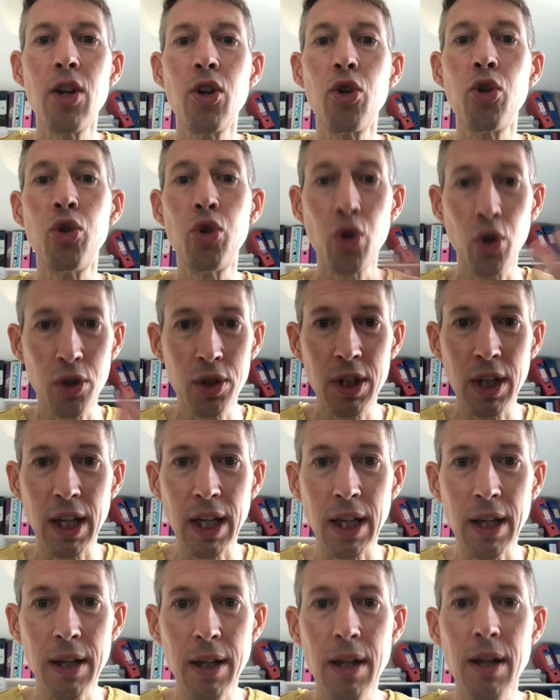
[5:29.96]

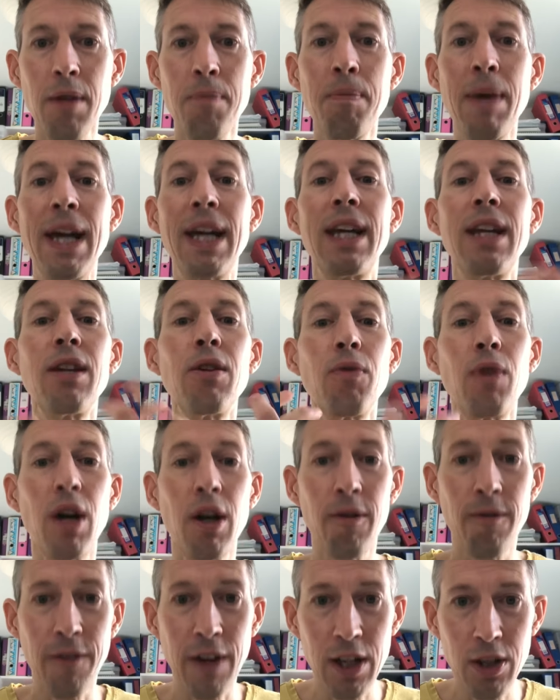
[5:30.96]
nodding, making the
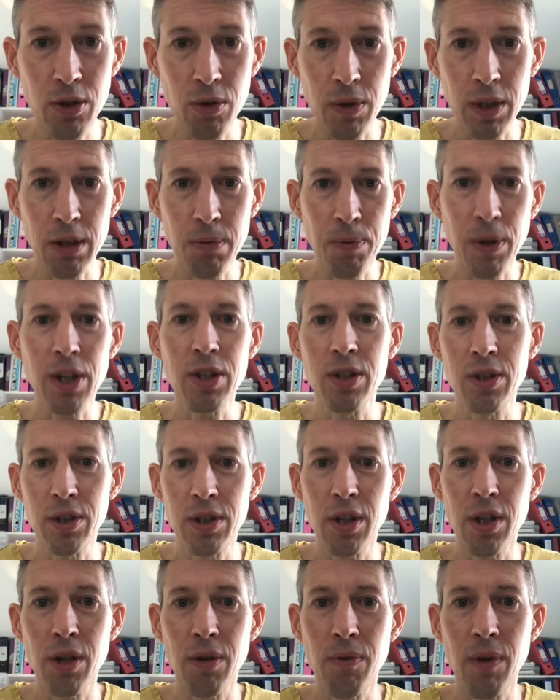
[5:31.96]
right facial expressions
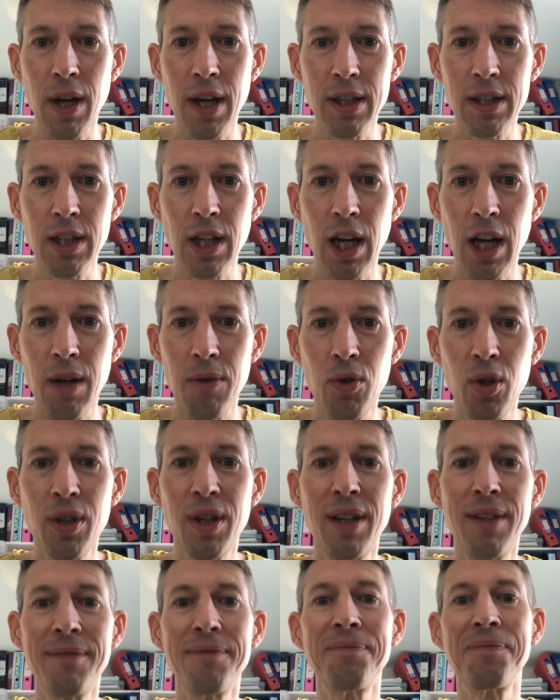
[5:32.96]
at the right time,
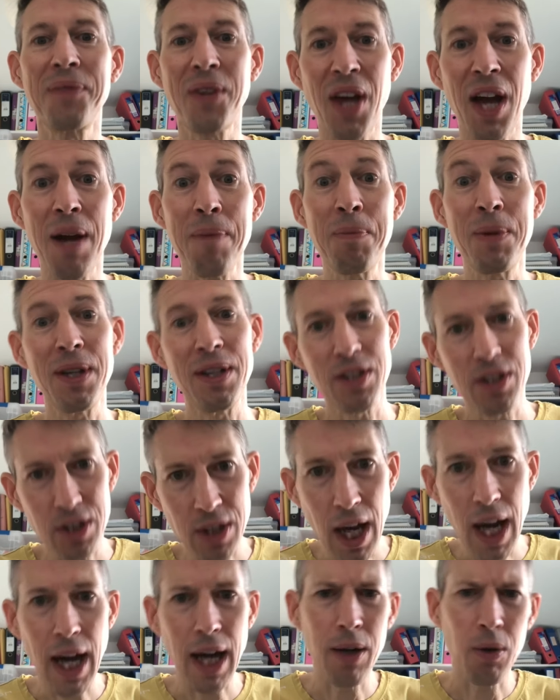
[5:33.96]
looking happy and
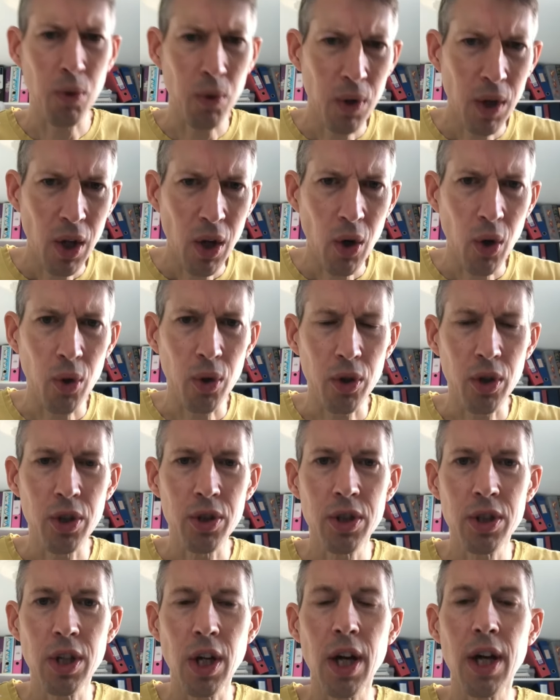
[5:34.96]
sad or
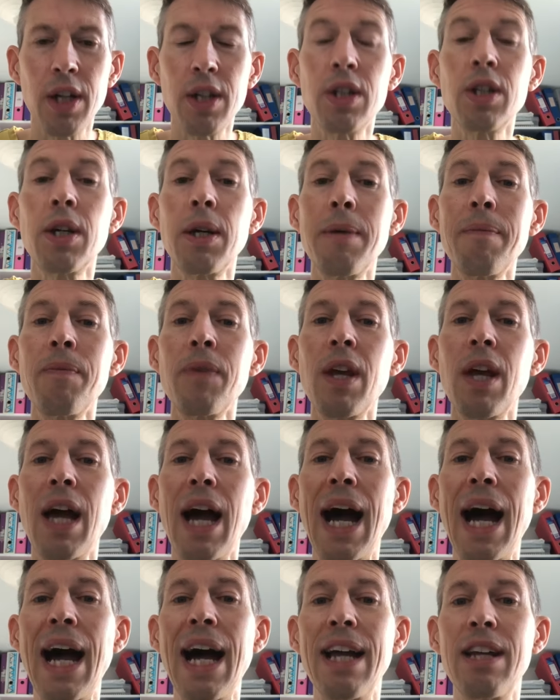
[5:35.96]
concerned,
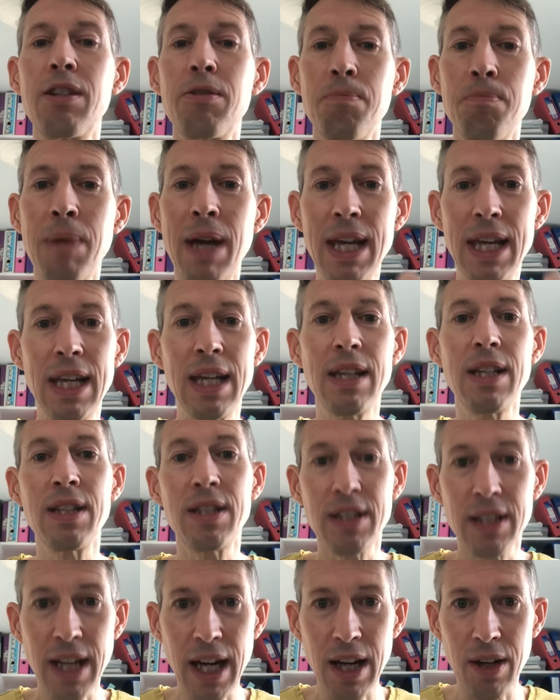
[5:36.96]
and making the
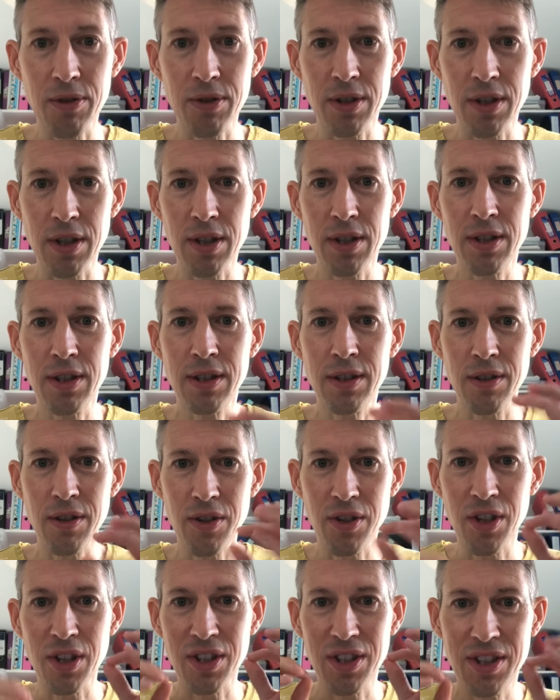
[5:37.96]
sounds
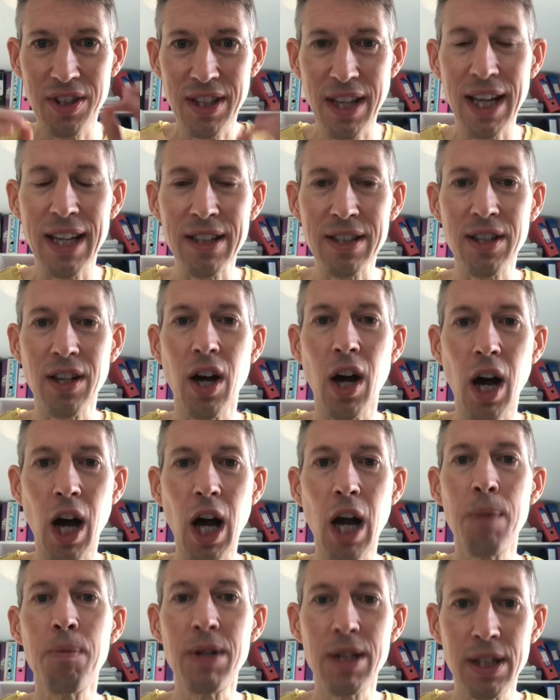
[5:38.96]
that says,
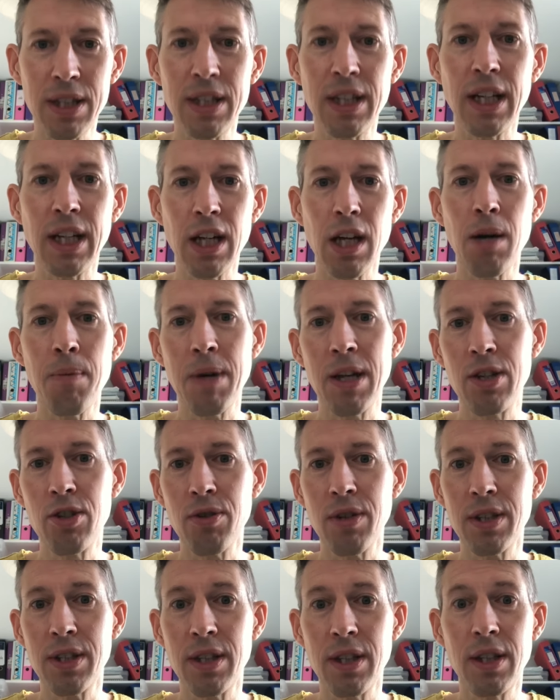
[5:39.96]
I'm listening and I'm
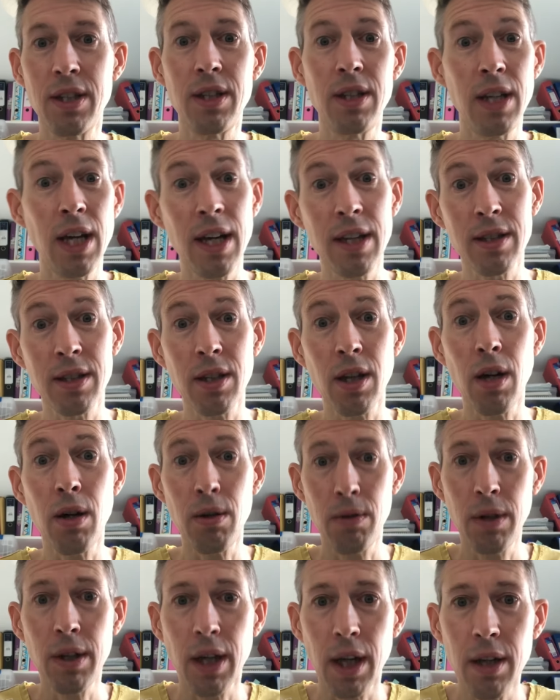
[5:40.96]
interested. Yes.
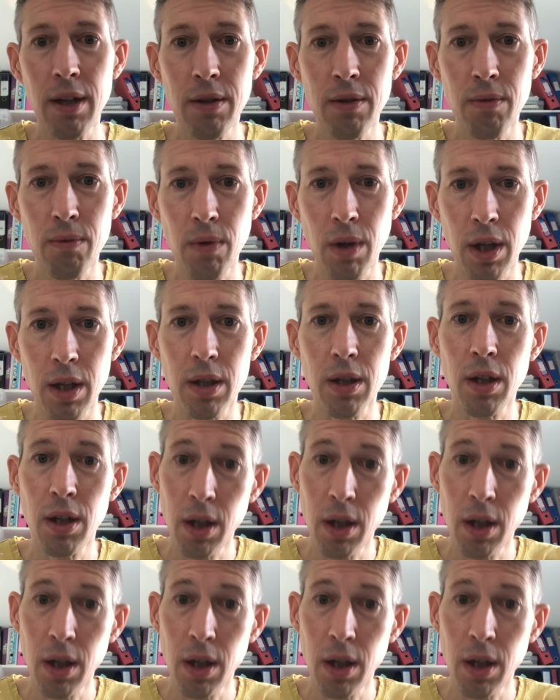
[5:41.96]
Oh, okay. Right.